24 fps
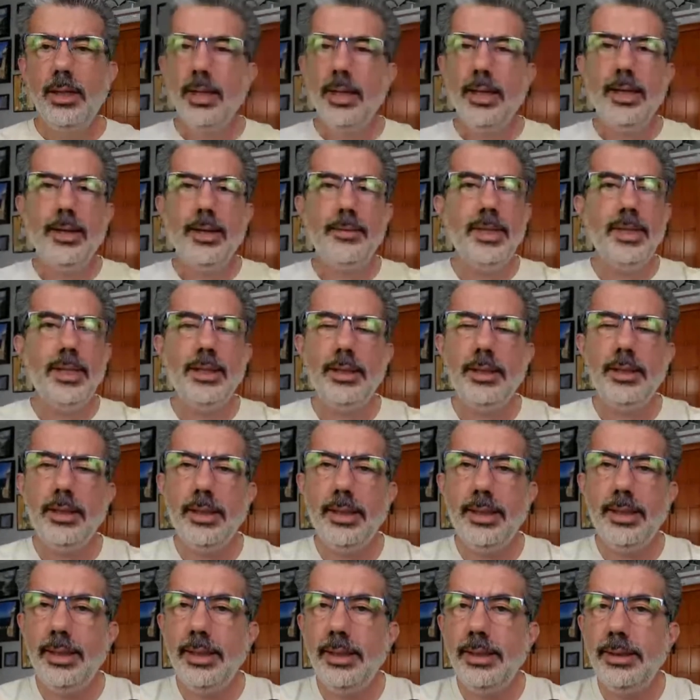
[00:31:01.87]
I mean,
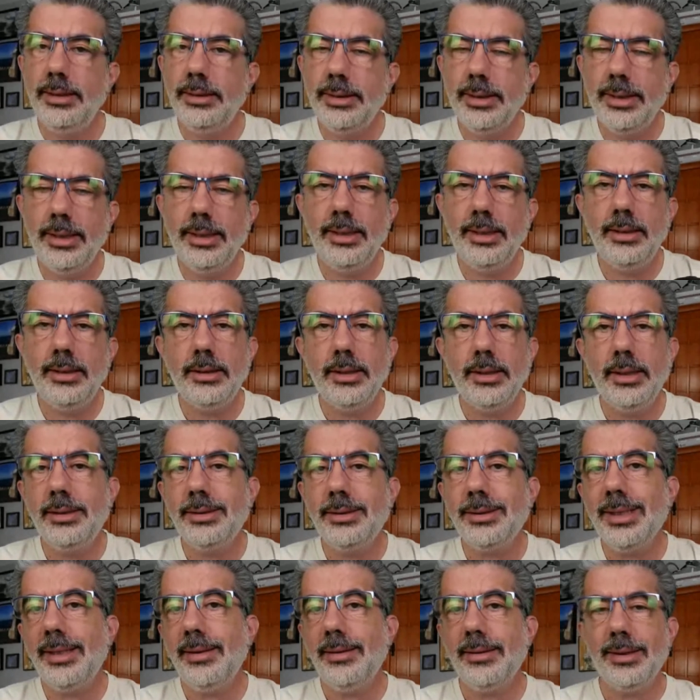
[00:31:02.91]

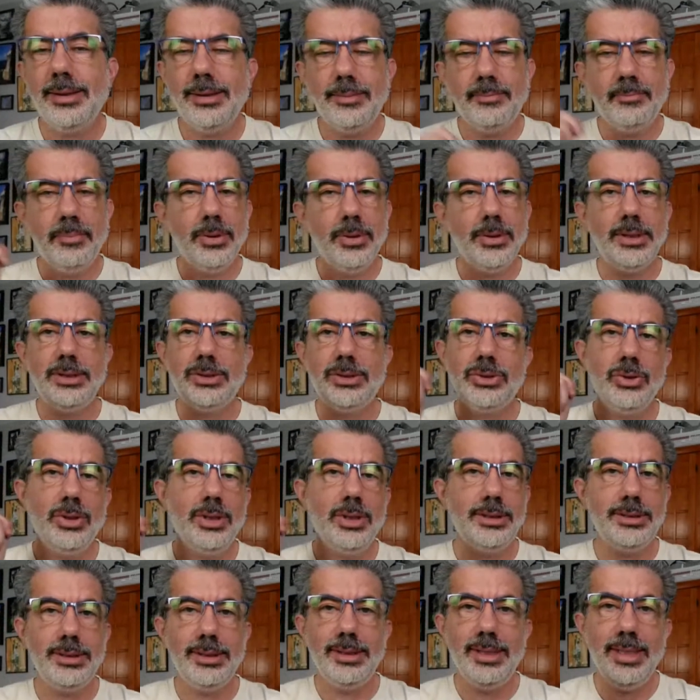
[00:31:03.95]
it's like it's pulling
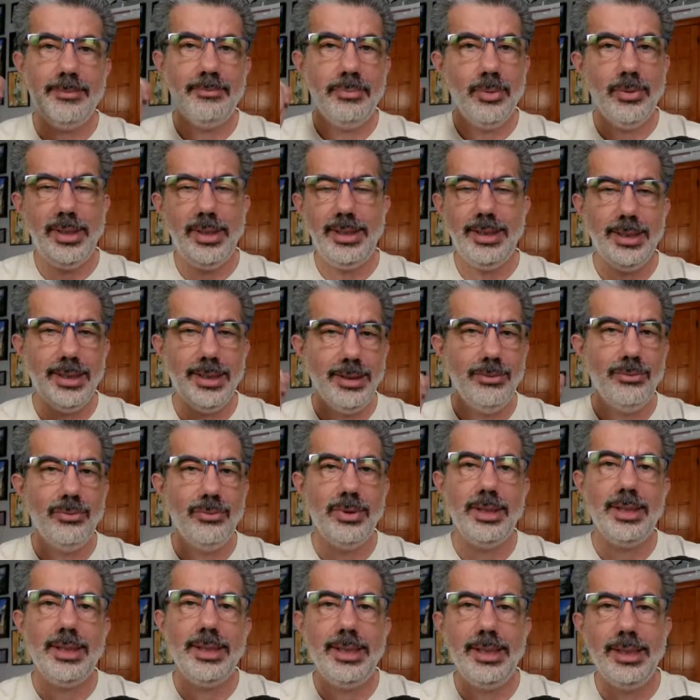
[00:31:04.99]
straws at that point. It
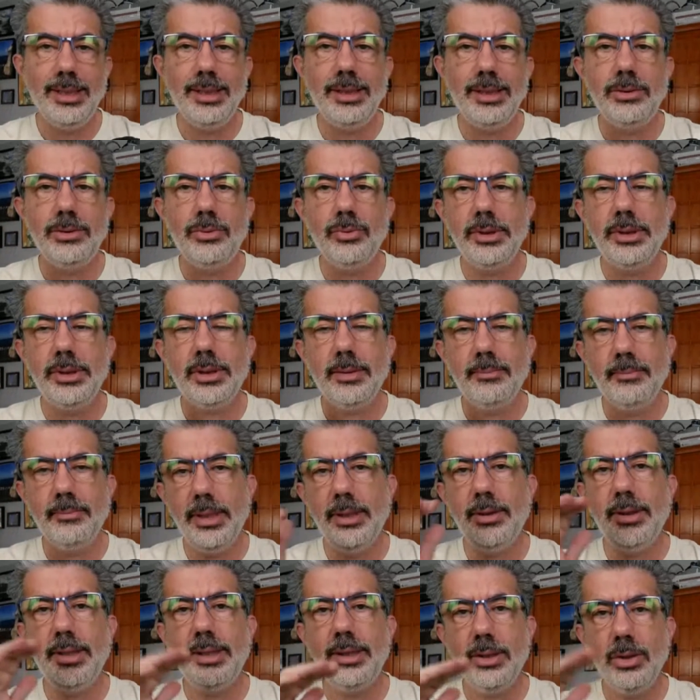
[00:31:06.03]
really is when you're
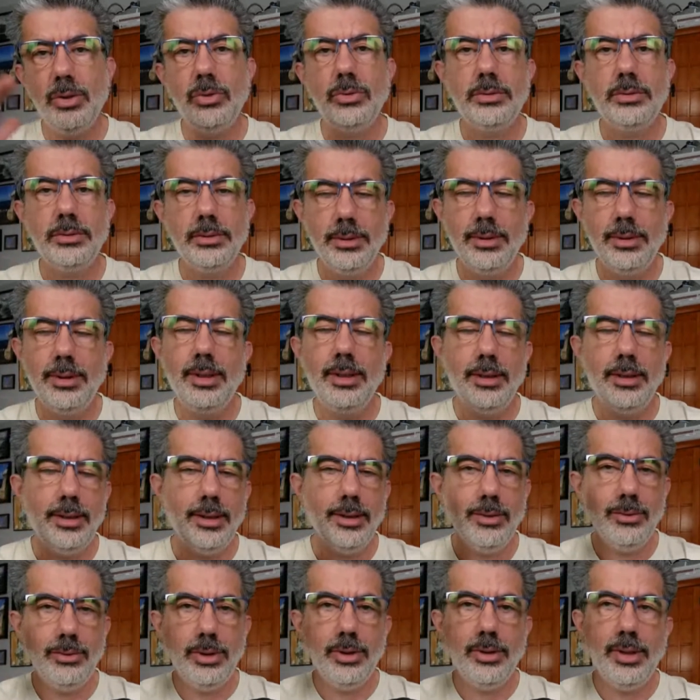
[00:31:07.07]
comparing those,
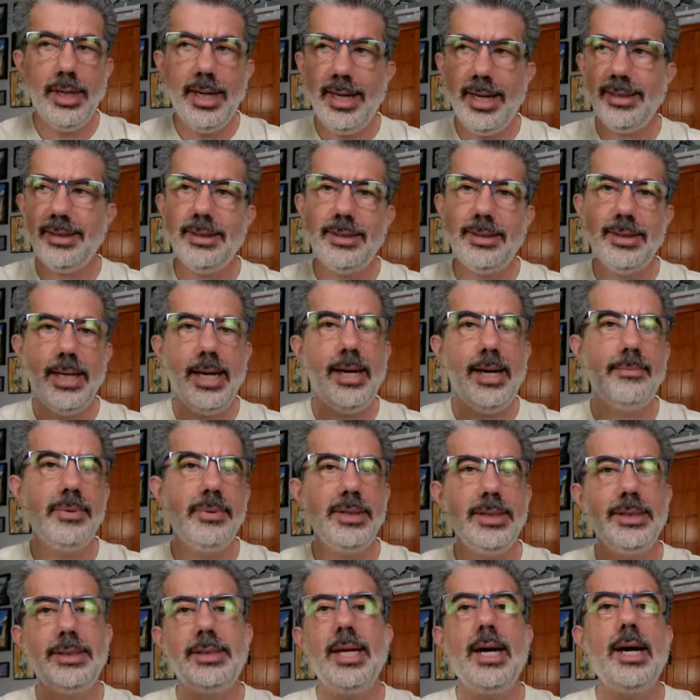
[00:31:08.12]
you're at the top of
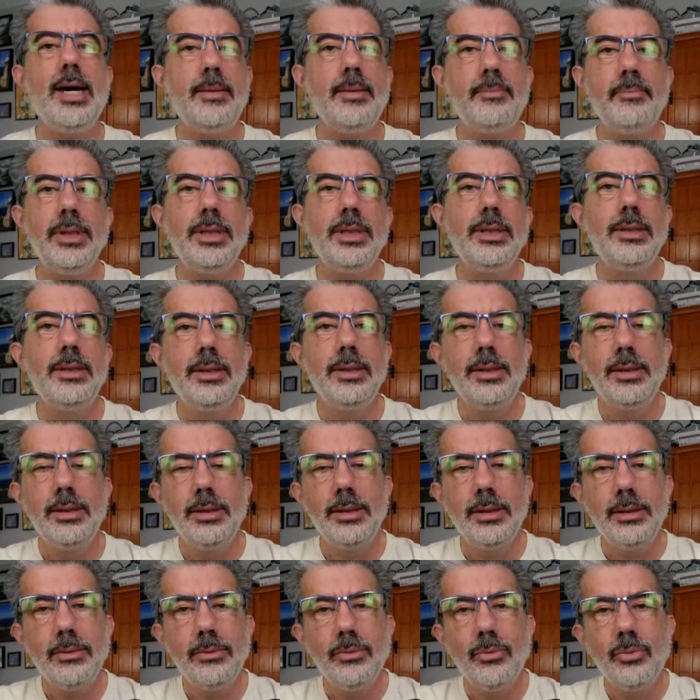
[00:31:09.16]
the top
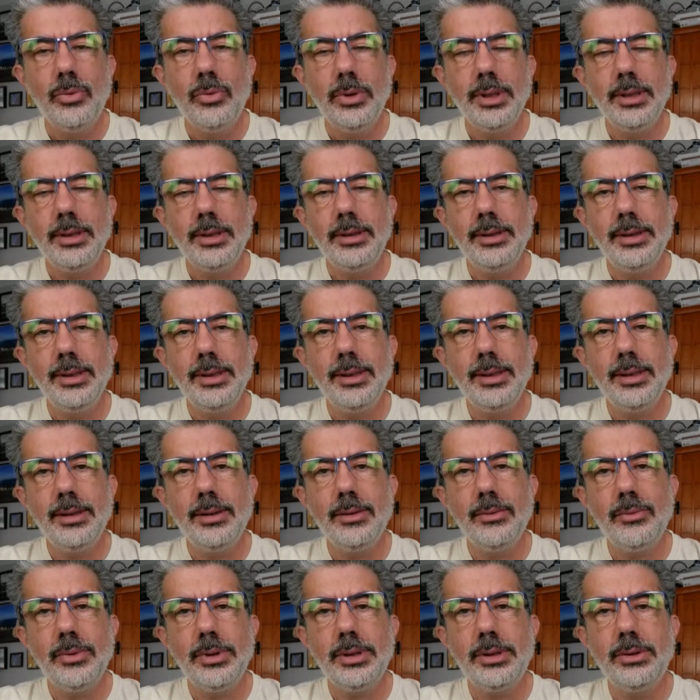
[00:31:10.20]
with
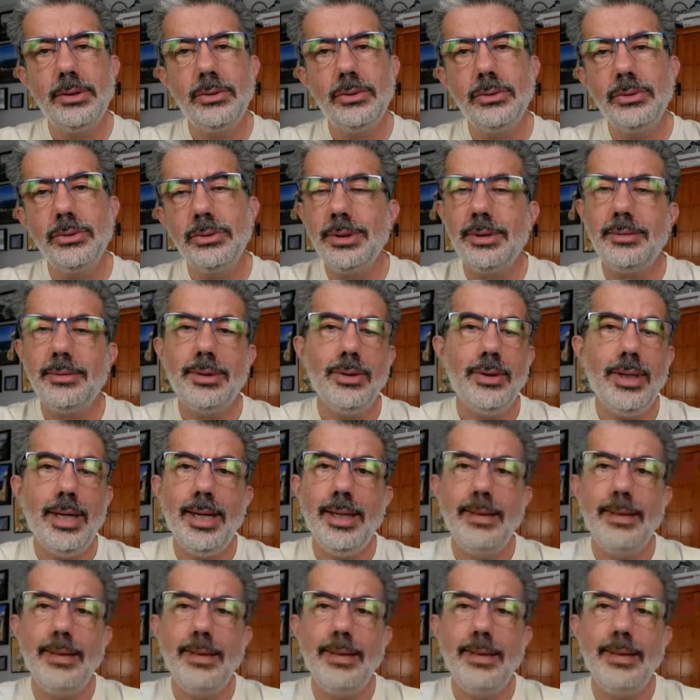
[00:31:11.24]
the two cruise lines. So